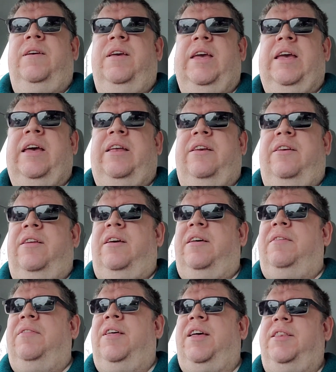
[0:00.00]
And
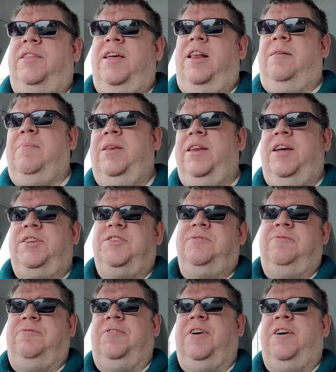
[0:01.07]
that'll be nice
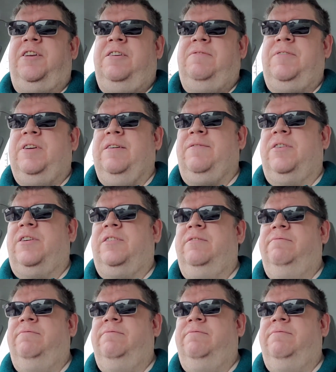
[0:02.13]
and fun if it ever,